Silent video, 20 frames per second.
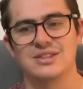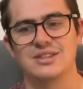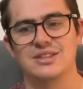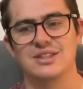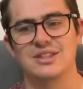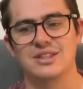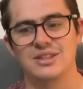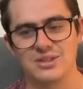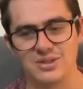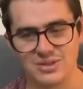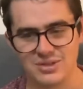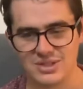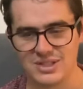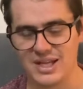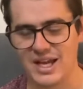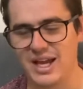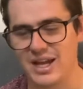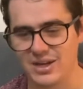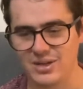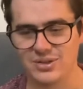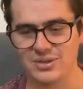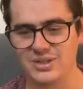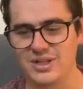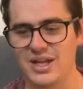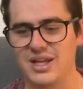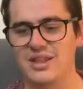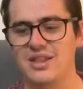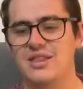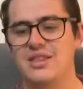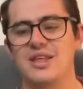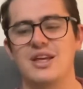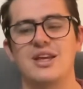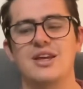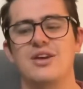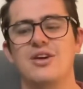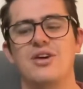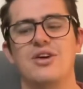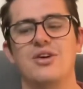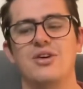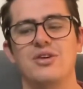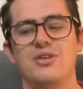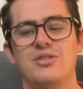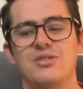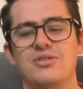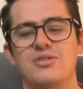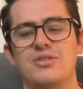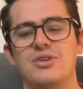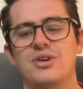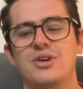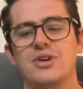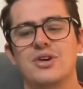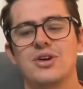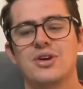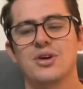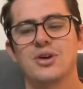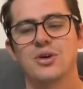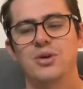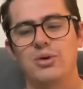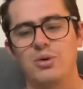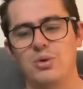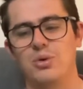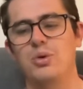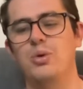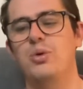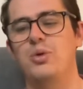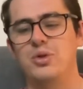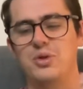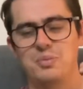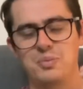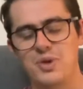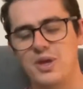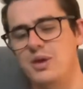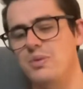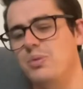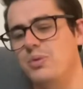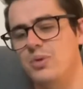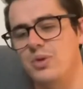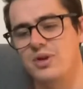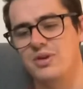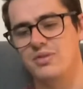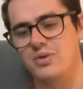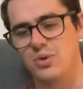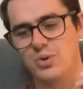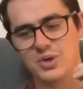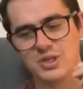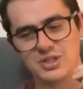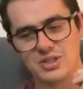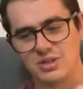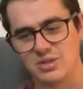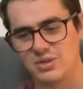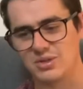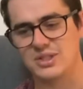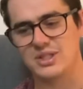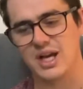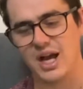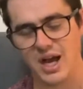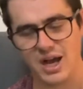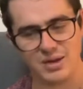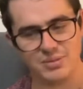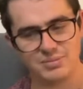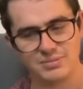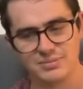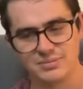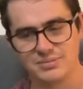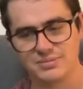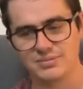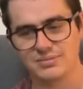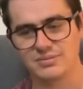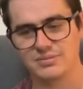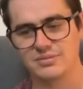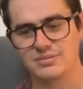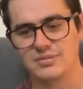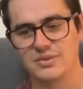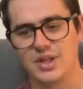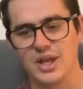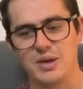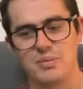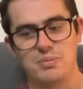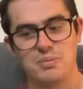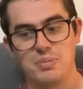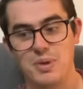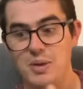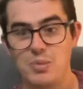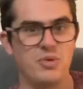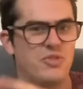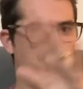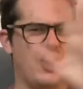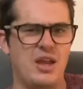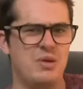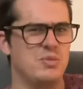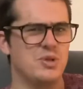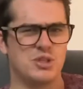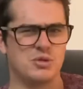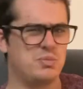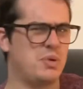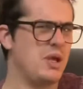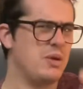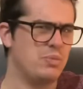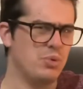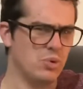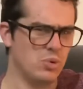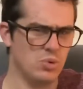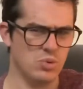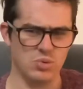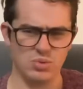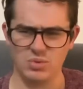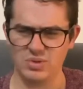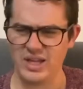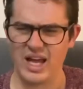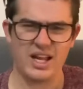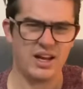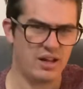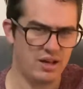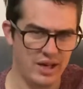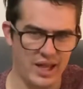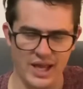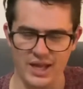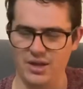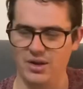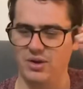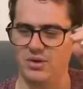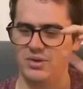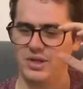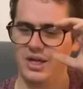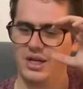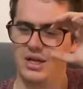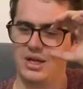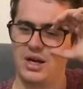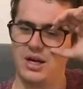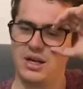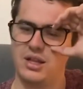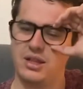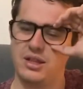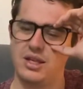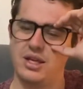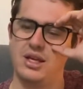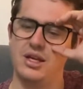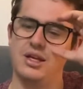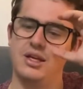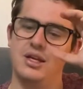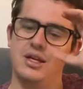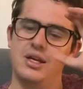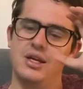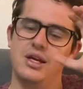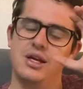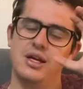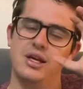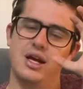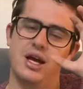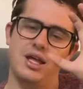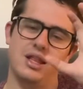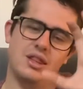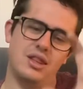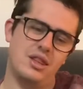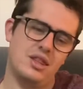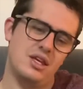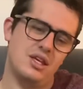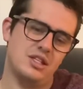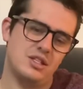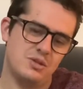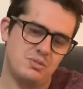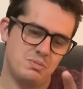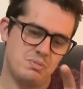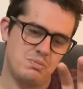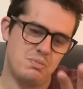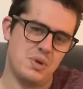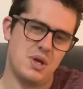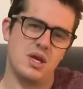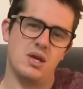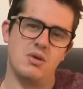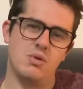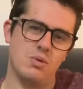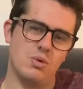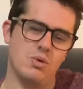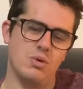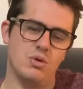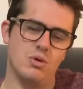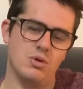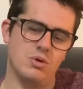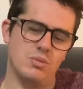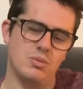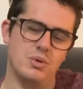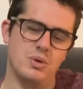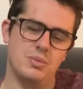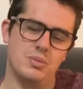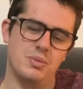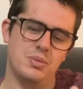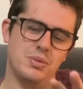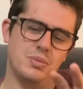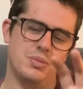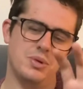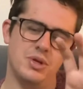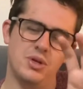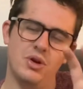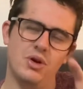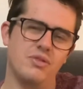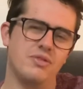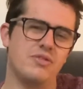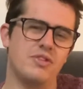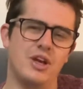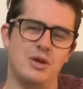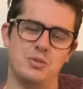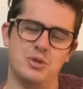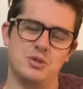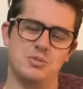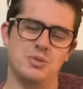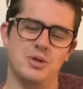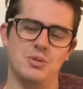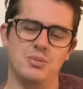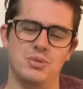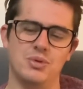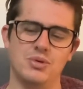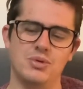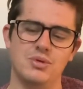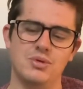and look down and think of all the people that have always looked up, like people, famous people, Galileo, that kind of thing, at this big orb, but not famous people.